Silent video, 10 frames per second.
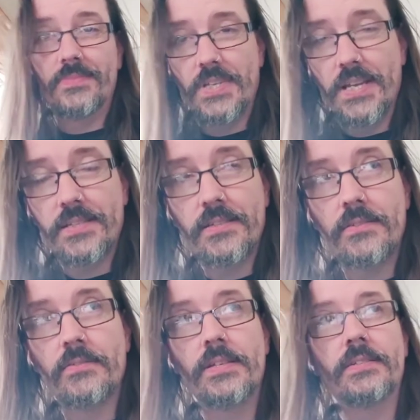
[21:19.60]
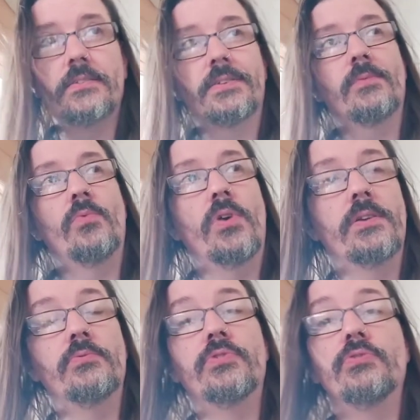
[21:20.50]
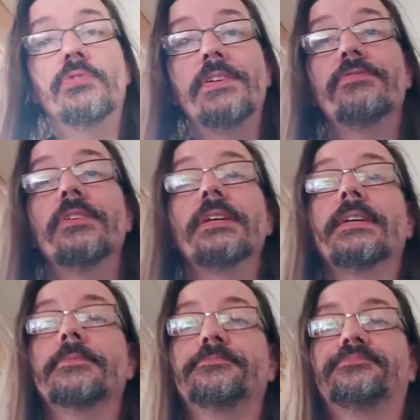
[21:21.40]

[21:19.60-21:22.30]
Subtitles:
Guess we need to look at what I would do differently.